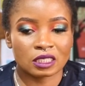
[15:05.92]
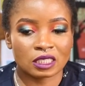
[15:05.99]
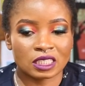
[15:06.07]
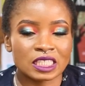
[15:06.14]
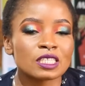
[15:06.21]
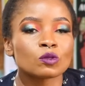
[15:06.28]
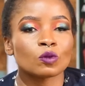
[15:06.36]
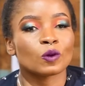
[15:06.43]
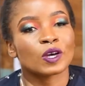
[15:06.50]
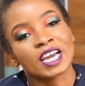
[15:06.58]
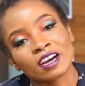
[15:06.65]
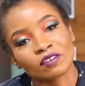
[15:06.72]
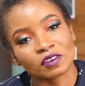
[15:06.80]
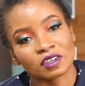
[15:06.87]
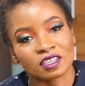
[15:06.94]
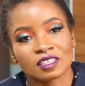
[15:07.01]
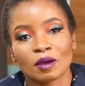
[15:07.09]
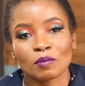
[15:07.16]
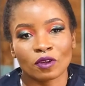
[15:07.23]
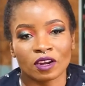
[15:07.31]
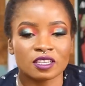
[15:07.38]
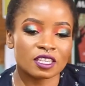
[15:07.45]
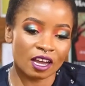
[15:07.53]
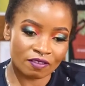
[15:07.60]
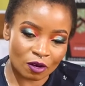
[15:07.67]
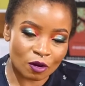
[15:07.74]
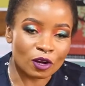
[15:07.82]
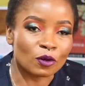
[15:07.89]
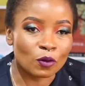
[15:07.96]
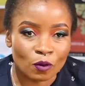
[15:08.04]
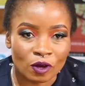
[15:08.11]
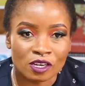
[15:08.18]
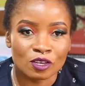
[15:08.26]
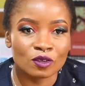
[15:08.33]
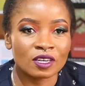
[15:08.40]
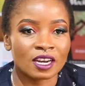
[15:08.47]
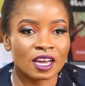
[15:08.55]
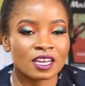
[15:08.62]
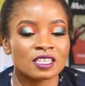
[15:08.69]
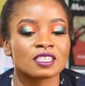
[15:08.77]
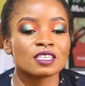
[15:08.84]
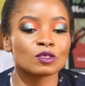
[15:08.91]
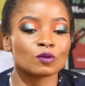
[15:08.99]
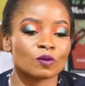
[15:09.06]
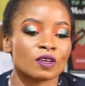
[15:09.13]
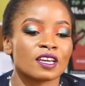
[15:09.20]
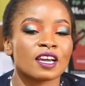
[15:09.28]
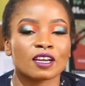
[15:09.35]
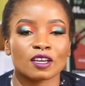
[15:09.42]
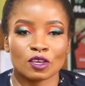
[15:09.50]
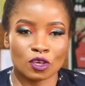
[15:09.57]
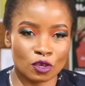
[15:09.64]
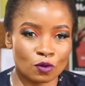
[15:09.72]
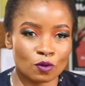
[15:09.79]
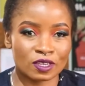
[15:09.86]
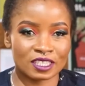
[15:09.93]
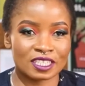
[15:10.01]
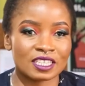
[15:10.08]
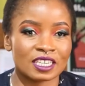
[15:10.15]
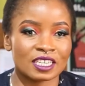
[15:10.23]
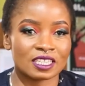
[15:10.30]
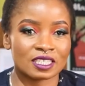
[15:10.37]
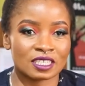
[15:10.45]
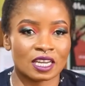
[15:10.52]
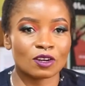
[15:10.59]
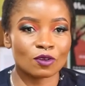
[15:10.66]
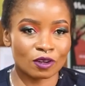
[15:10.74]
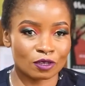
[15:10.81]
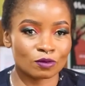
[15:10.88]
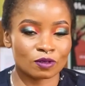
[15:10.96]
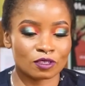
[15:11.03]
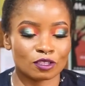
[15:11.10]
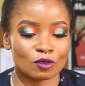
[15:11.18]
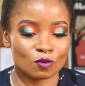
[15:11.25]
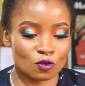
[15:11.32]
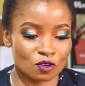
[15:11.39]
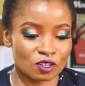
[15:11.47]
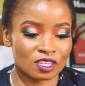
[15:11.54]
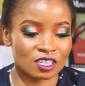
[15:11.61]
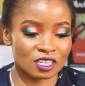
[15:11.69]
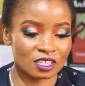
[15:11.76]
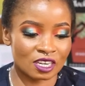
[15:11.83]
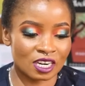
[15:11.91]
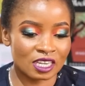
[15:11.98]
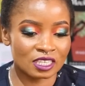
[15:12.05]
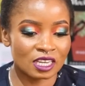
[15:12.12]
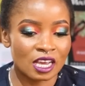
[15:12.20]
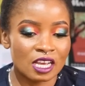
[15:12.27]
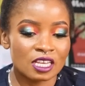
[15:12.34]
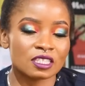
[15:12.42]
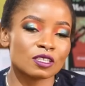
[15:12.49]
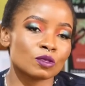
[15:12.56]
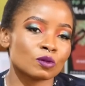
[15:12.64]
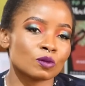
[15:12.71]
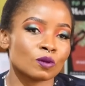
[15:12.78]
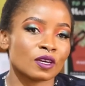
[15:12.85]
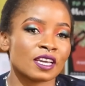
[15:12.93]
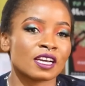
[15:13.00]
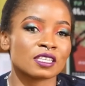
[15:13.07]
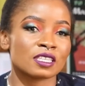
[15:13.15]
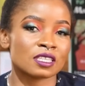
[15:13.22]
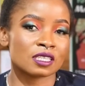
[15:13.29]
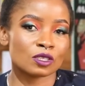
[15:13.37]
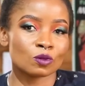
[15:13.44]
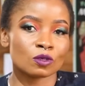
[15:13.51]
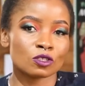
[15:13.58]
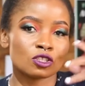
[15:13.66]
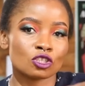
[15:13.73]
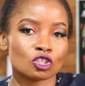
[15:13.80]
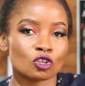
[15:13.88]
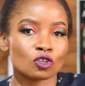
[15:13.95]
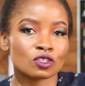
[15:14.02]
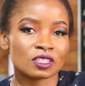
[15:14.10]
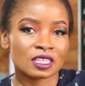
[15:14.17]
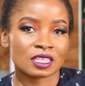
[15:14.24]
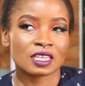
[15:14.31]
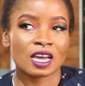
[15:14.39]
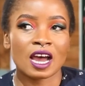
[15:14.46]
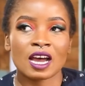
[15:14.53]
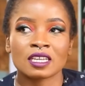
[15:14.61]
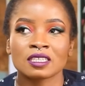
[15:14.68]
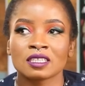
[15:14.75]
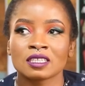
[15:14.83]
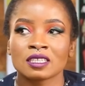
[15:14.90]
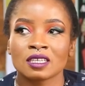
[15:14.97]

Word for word: since we were young, for example, let's have a one-on-one, you and I. Since we were young, you were straight. I don't want to assume you're straight, right? Since we were young, did you watch shows that had,